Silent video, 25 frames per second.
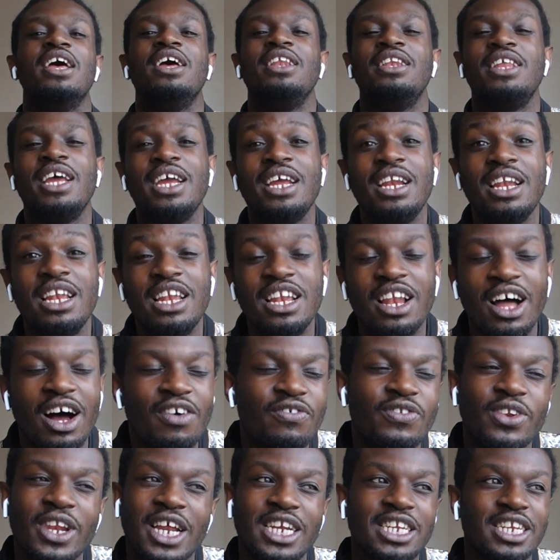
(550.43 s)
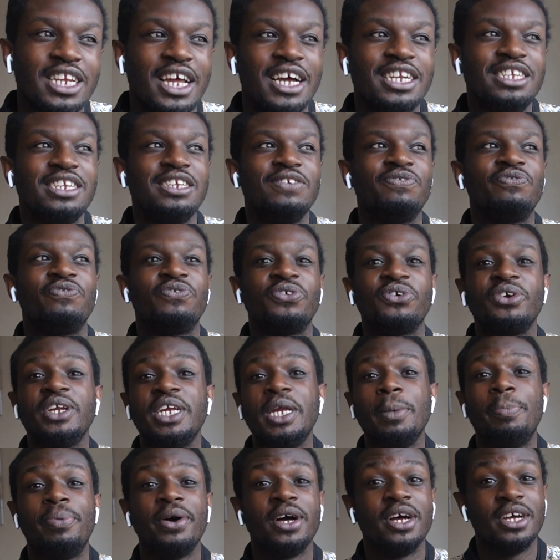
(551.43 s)
They loved when I did that. I did
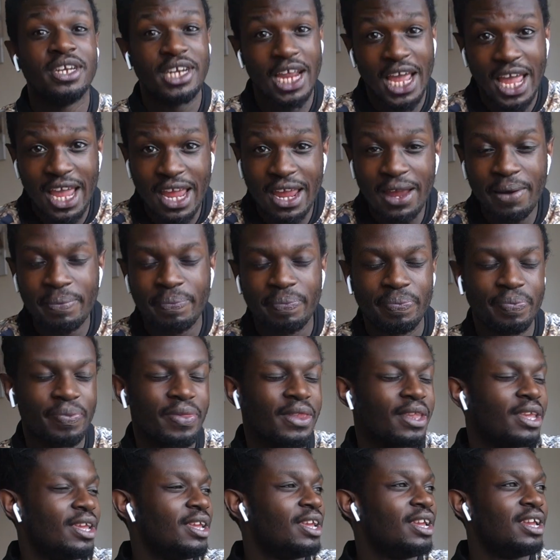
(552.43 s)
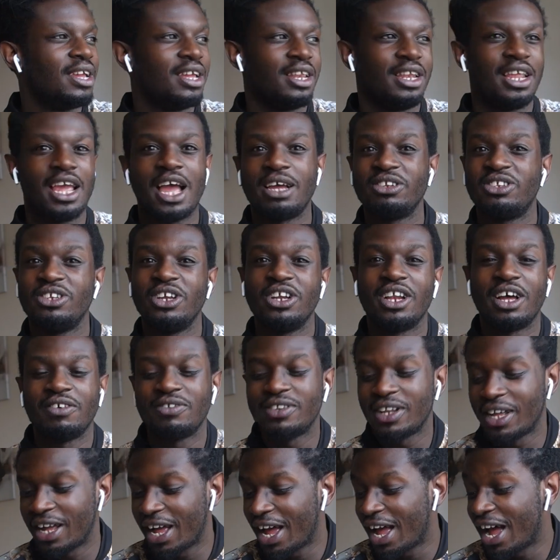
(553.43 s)
3 per day. They actually,
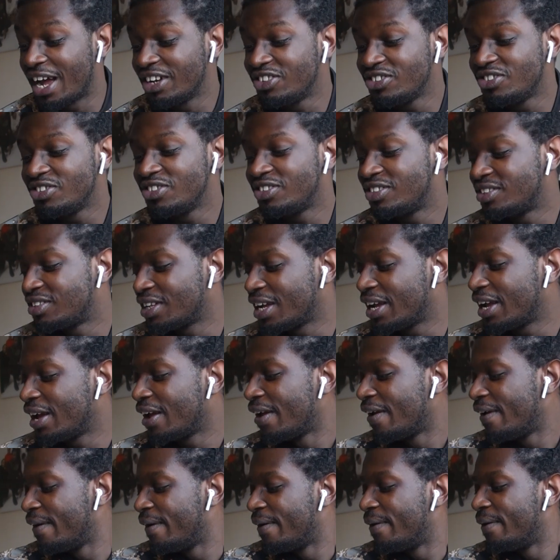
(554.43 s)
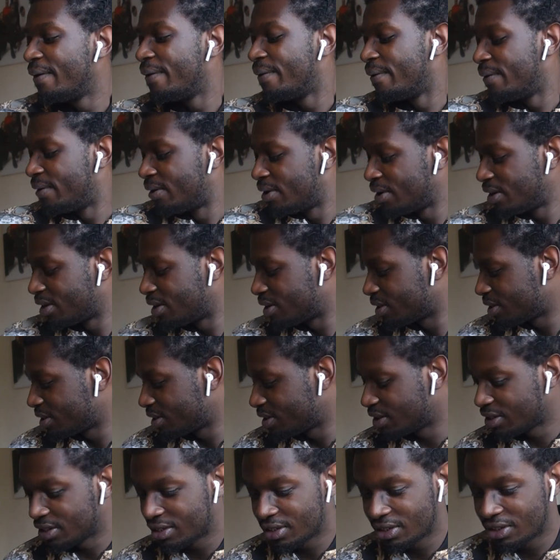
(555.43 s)
I just used to say, oh,
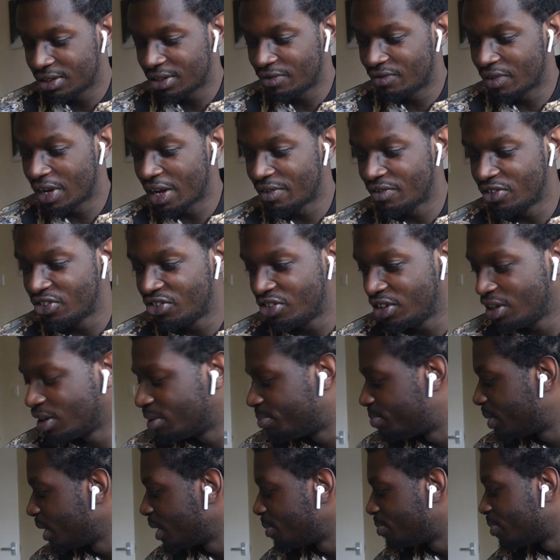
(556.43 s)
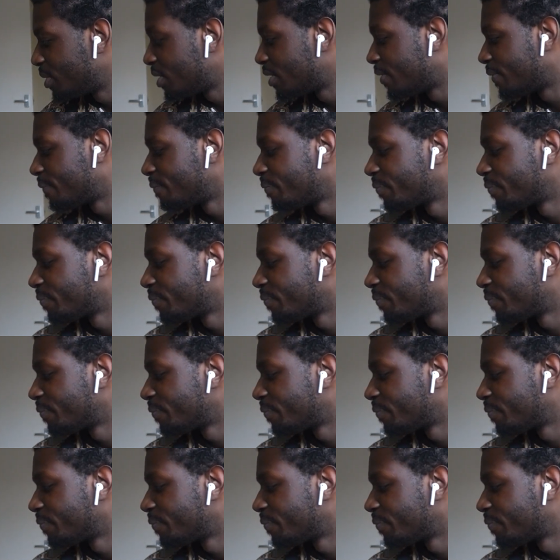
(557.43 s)
I don't even have a sheet of paper.